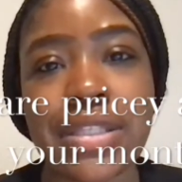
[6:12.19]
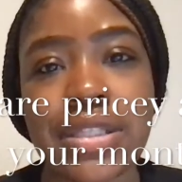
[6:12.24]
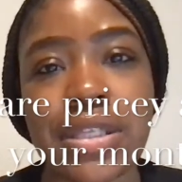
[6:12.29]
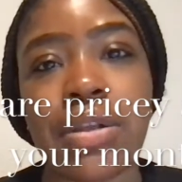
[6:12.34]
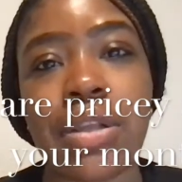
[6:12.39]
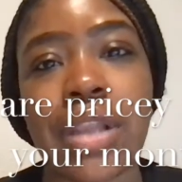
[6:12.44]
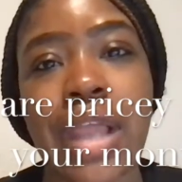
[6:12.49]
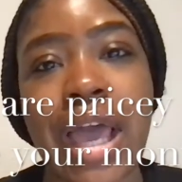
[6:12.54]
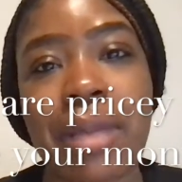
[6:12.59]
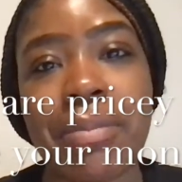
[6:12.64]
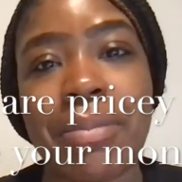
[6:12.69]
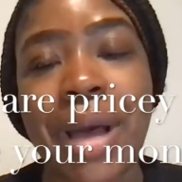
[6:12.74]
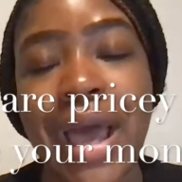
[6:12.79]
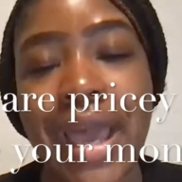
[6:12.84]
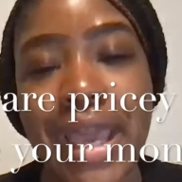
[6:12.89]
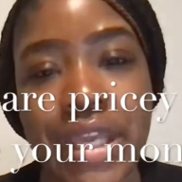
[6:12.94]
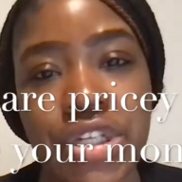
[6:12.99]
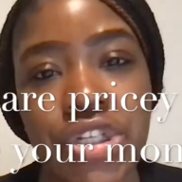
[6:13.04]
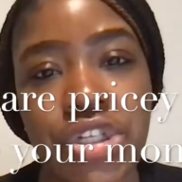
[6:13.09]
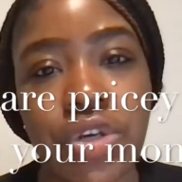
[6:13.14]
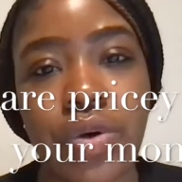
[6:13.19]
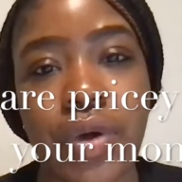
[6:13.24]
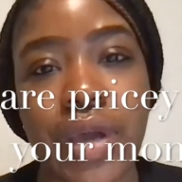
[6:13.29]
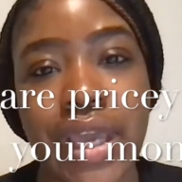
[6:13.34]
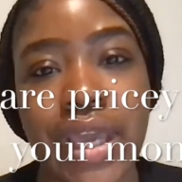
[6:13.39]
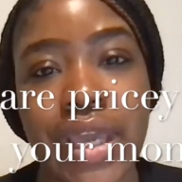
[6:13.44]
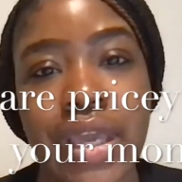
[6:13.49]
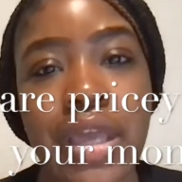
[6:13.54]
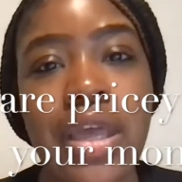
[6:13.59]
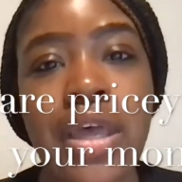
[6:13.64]
So like my H O
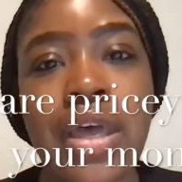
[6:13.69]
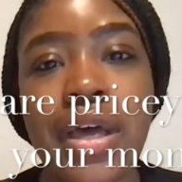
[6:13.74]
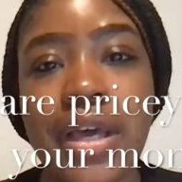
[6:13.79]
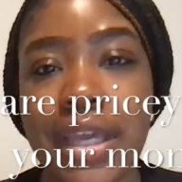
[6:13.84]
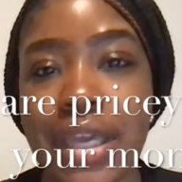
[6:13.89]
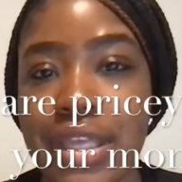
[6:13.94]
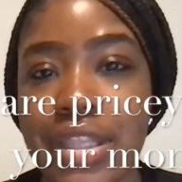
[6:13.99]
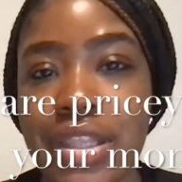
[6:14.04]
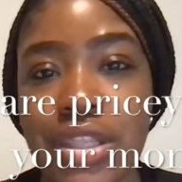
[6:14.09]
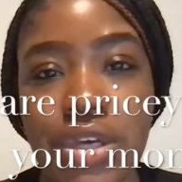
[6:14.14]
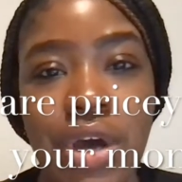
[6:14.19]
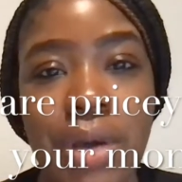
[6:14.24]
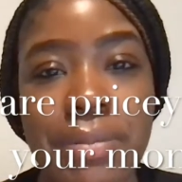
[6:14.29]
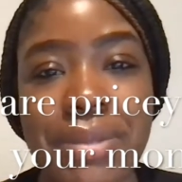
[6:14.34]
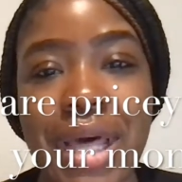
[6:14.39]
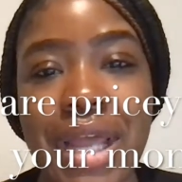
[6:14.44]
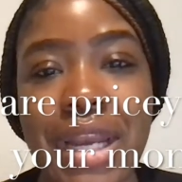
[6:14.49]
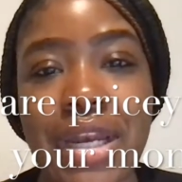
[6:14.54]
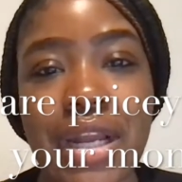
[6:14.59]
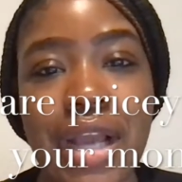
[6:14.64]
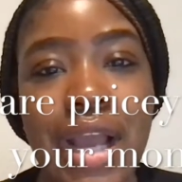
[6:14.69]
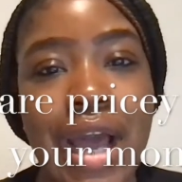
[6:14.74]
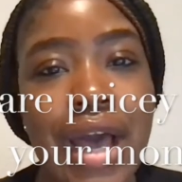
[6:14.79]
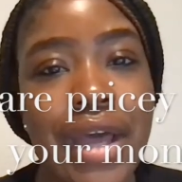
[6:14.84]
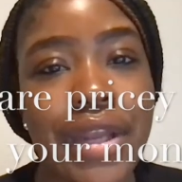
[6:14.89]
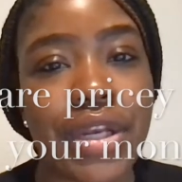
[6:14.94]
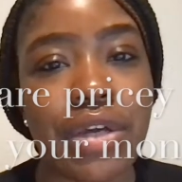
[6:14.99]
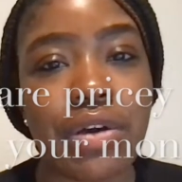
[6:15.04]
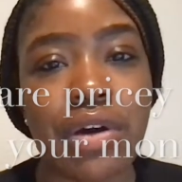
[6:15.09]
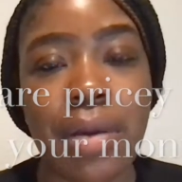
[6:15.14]
A, again, though I'm not in a
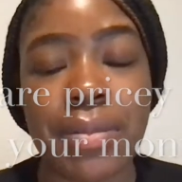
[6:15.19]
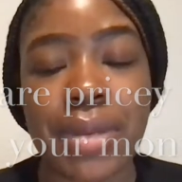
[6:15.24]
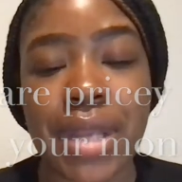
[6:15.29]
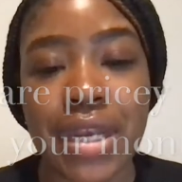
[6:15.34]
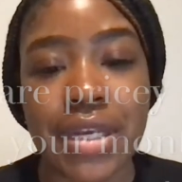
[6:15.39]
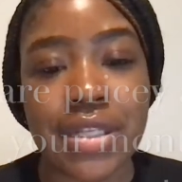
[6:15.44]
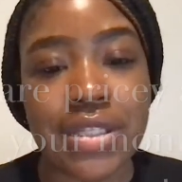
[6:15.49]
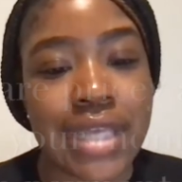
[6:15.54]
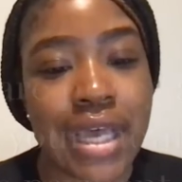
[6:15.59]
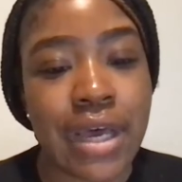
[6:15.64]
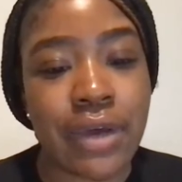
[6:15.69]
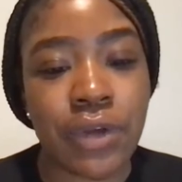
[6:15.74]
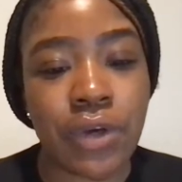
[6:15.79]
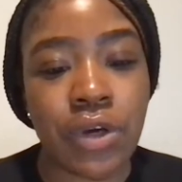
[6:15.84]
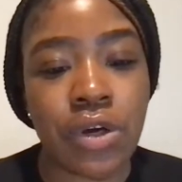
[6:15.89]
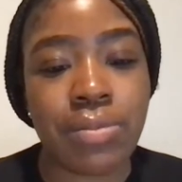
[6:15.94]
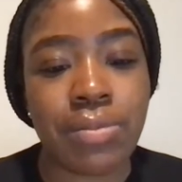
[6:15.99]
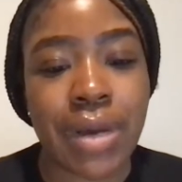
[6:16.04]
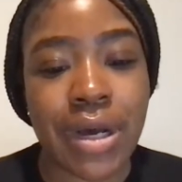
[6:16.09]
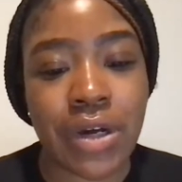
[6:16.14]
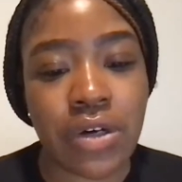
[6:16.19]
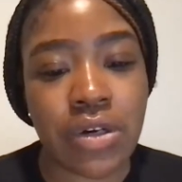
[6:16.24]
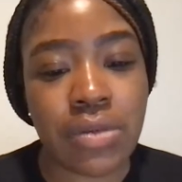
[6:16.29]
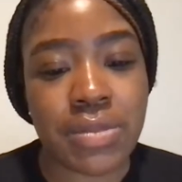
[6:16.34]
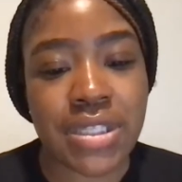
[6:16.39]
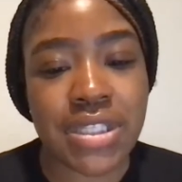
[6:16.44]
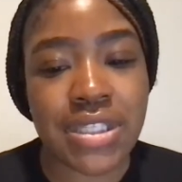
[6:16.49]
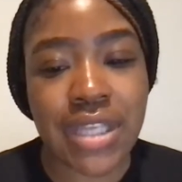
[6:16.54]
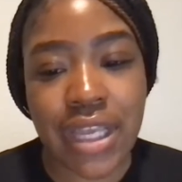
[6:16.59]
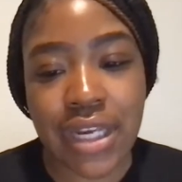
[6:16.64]
condo, I'm not in a townhome, my home
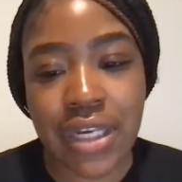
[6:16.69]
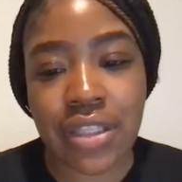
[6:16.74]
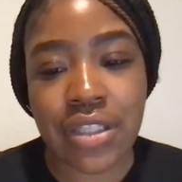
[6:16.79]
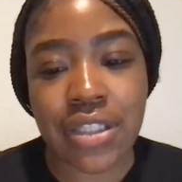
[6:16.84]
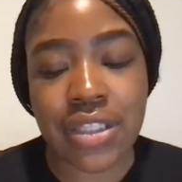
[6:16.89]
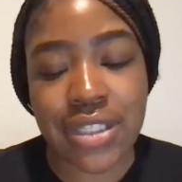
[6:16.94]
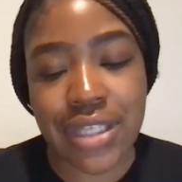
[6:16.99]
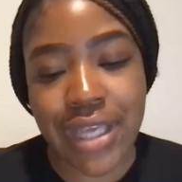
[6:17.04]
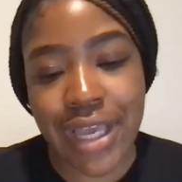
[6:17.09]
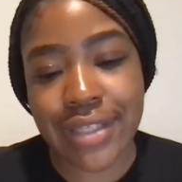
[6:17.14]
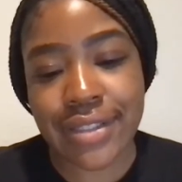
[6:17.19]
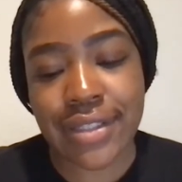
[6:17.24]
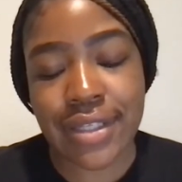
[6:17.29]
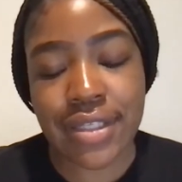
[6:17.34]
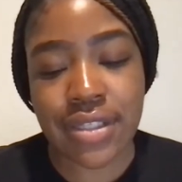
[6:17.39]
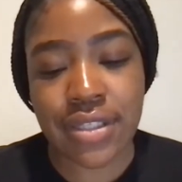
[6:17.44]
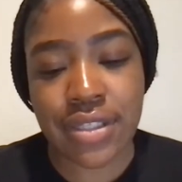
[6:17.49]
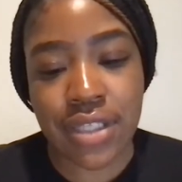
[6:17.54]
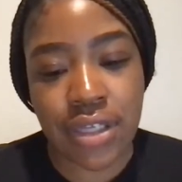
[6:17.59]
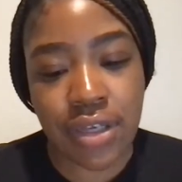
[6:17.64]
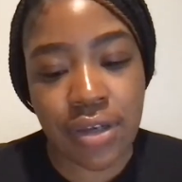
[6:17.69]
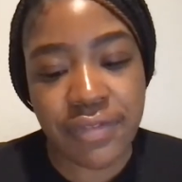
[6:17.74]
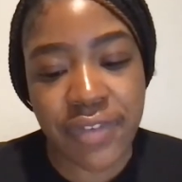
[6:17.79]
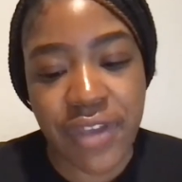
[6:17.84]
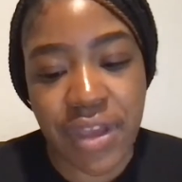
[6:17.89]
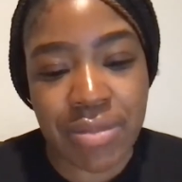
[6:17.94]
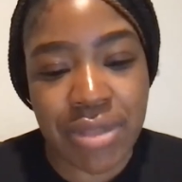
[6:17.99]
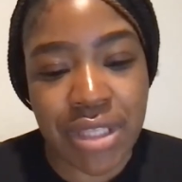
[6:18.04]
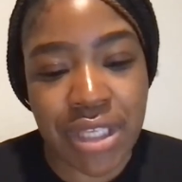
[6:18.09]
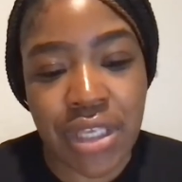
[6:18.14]
is technically taxed as a single
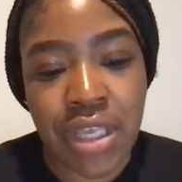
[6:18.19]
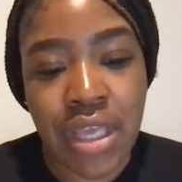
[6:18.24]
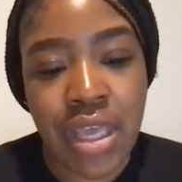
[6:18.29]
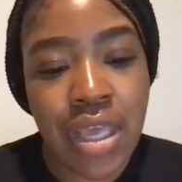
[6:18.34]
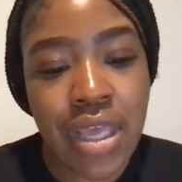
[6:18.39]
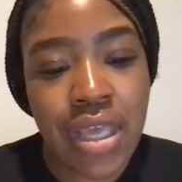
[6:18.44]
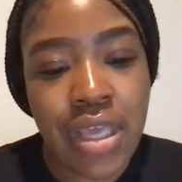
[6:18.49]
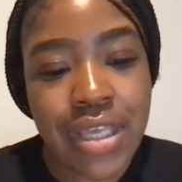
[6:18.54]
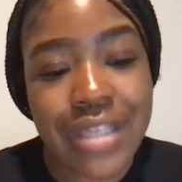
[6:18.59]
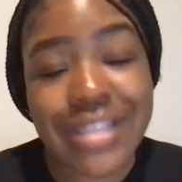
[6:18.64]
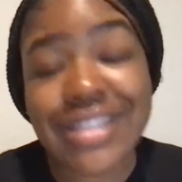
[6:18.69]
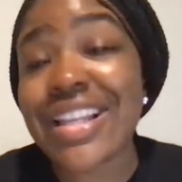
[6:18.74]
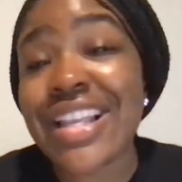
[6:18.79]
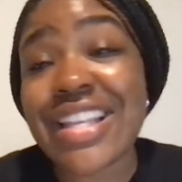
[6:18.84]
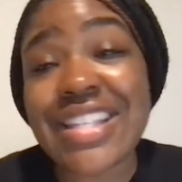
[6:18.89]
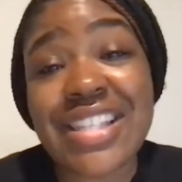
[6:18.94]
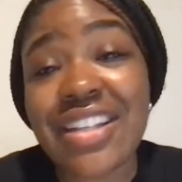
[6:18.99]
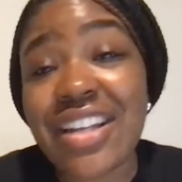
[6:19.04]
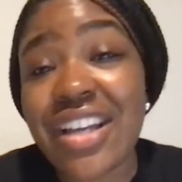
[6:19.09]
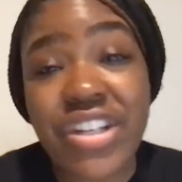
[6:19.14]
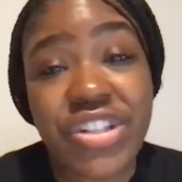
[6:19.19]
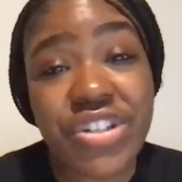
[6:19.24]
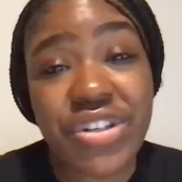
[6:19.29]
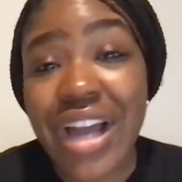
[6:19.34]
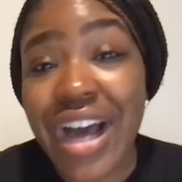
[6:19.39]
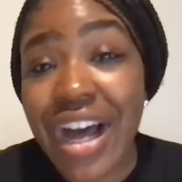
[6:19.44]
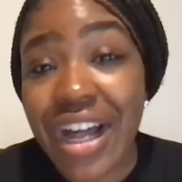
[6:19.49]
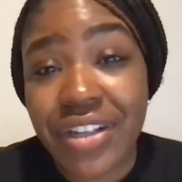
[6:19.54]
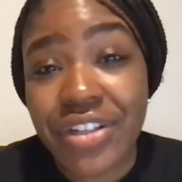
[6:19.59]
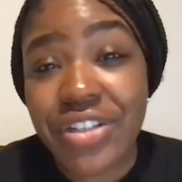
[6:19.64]
family, is less than one hundred
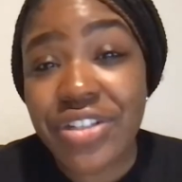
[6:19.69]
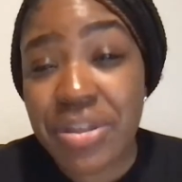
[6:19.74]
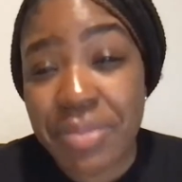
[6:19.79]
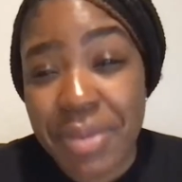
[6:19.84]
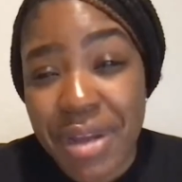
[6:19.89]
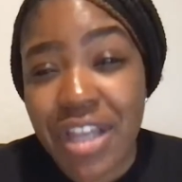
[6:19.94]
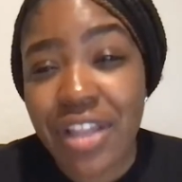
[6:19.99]
dollars.